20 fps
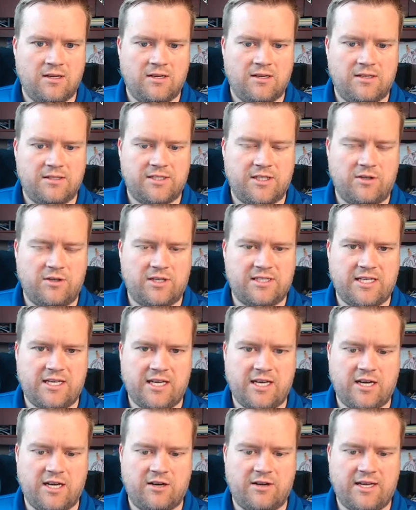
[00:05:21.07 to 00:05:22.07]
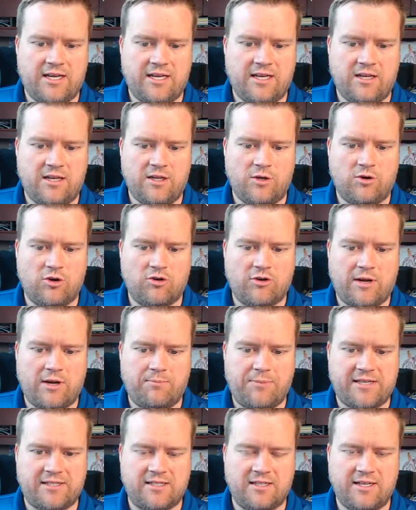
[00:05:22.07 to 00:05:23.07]
So you can see here, you create
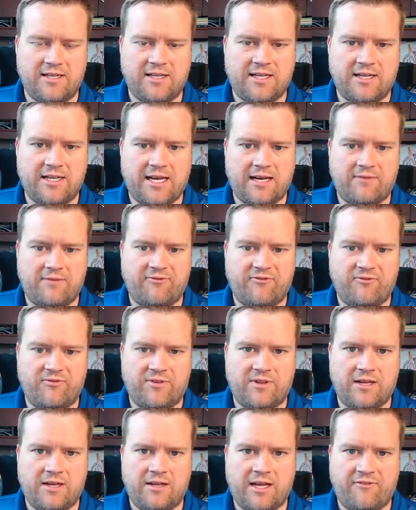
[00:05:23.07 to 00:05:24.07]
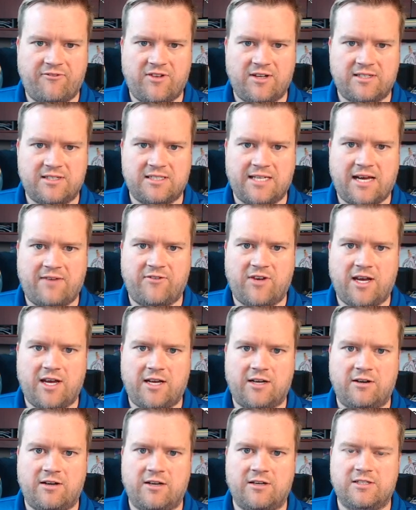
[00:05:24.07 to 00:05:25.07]
basically the Netflix
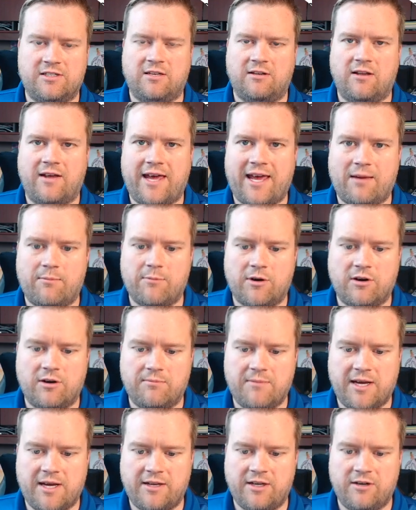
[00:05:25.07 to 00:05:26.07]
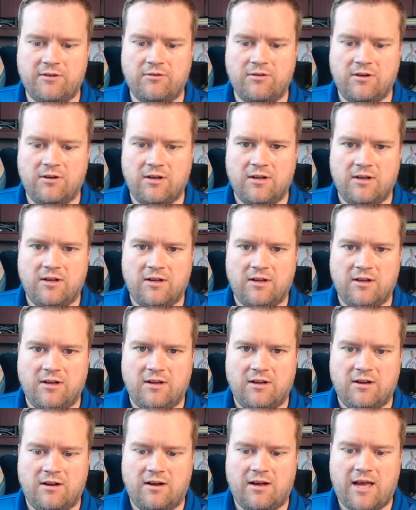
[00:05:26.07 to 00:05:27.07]
navigator. Here's the little hamburger menu.
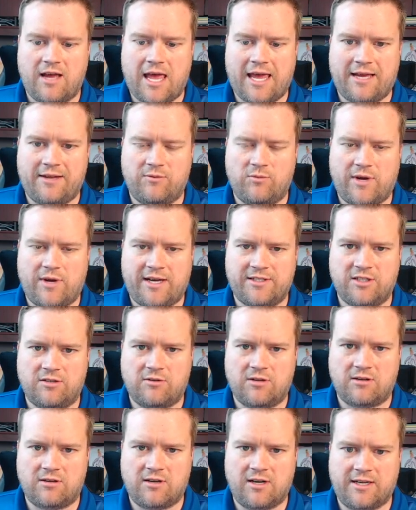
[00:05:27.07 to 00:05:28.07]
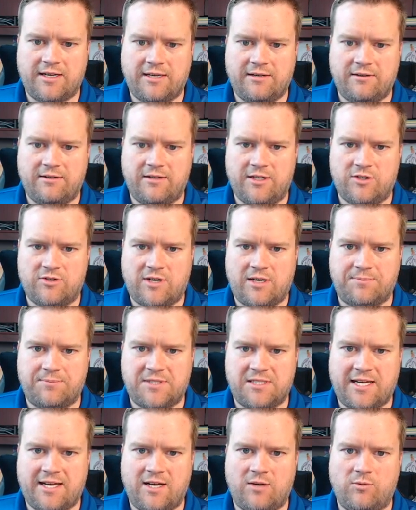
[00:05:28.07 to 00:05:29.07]
And as you click on it, it drops
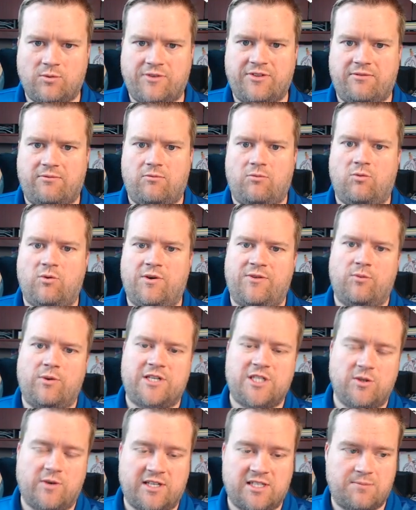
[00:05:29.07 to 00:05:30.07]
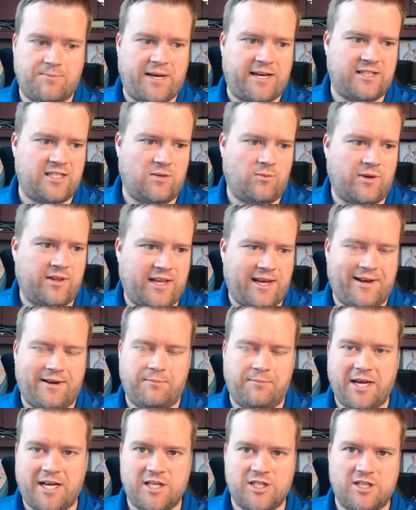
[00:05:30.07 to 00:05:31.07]
down with what you expect it with
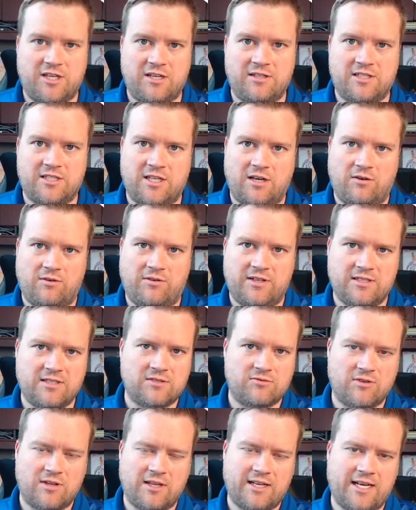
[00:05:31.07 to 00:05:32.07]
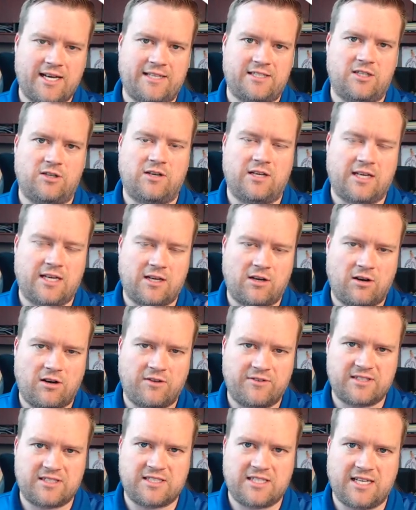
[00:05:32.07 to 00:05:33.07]
animation. So this is really nice. You can get all
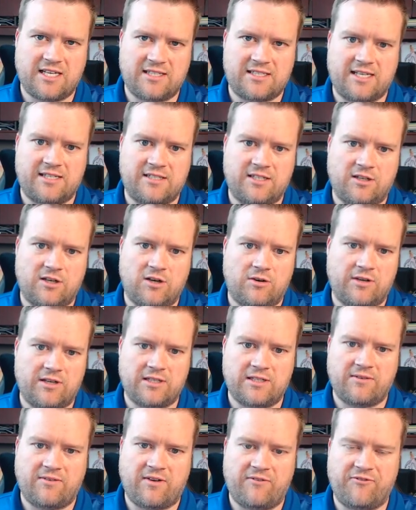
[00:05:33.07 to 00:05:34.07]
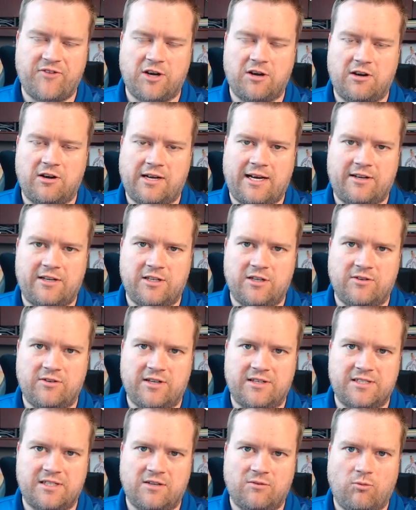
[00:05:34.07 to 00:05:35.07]
this CSS and code and figure out how to do
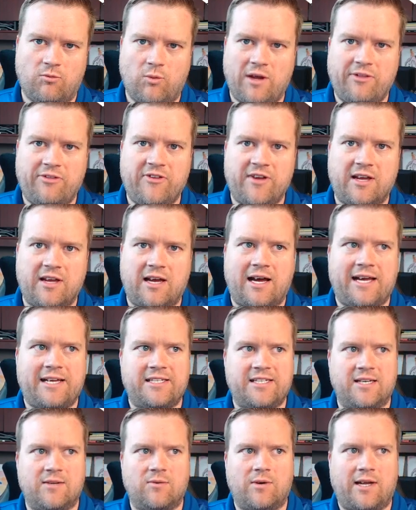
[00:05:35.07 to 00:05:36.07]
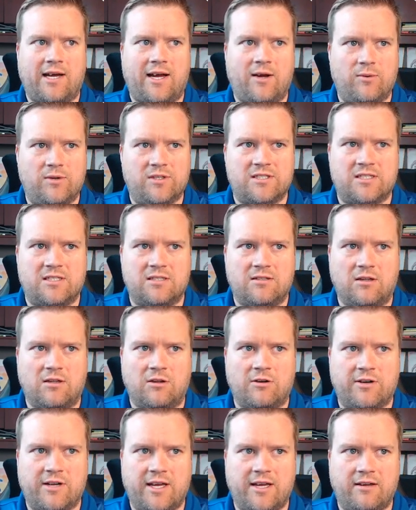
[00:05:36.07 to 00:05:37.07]
this. One thing I did when I was
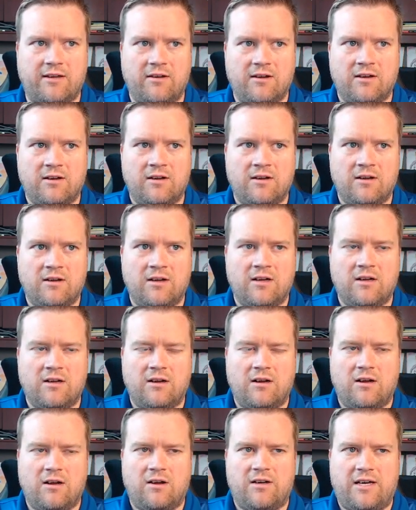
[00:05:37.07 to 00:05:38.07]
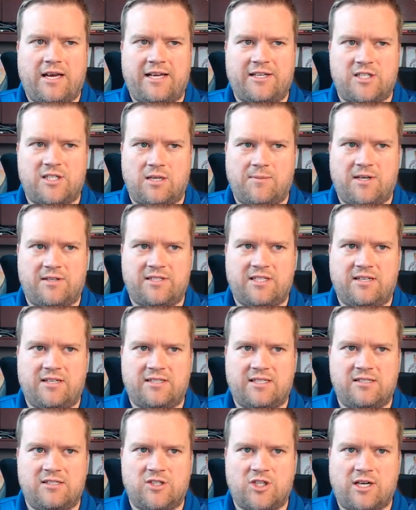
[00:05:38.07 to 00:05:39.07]
learning HTML,
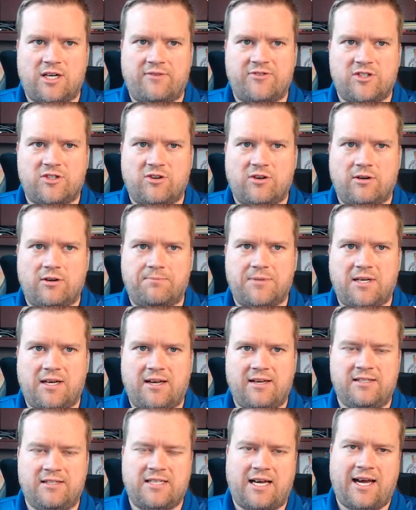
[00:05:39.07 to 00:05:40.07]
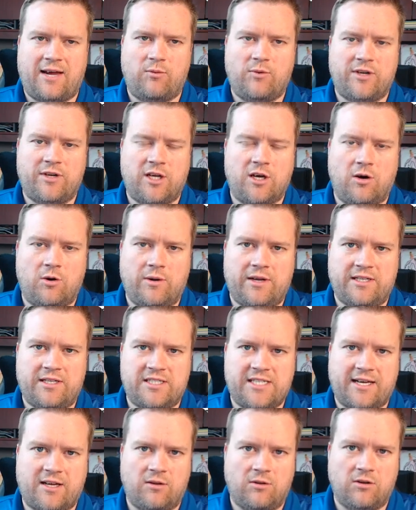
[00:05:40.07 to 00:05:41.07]
CSS, and JavaScript is I would go and
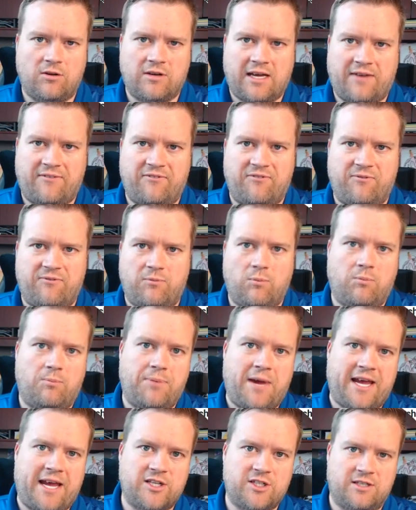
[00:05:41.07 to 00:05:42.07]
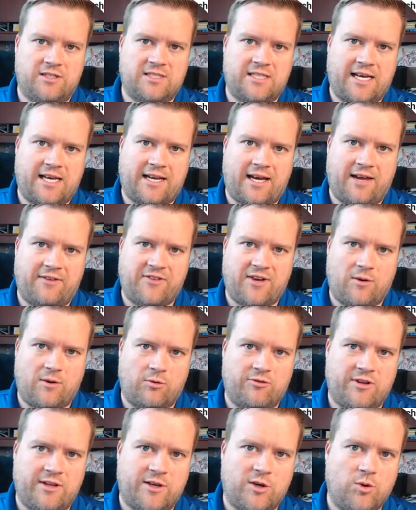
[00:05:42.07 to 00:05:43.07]
take a look at pages that I thought were
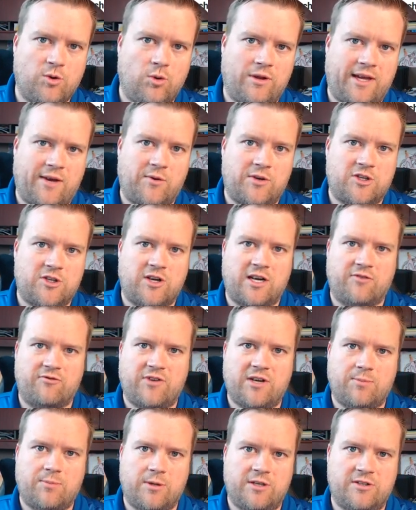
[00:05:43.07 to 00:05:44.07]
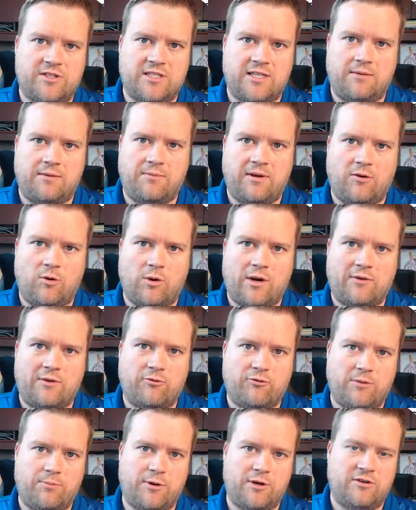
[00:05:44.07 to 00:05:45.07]
really cool, and I would try to reproduce them, or I'd
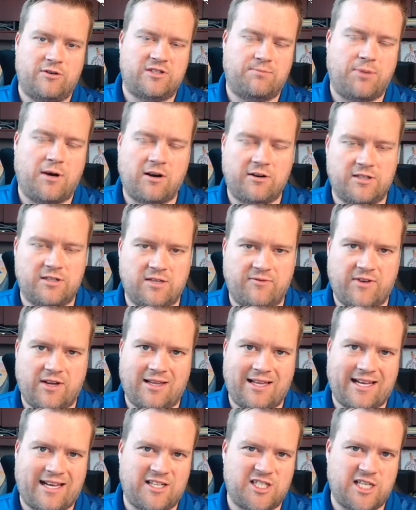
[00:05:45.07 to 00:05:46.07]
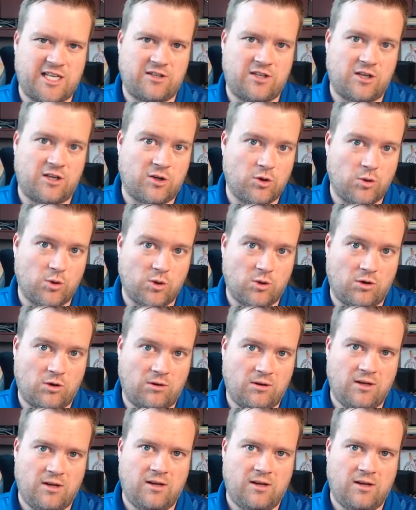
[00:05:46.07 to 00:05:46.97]
reproduce parts of it. Like I'd take the Google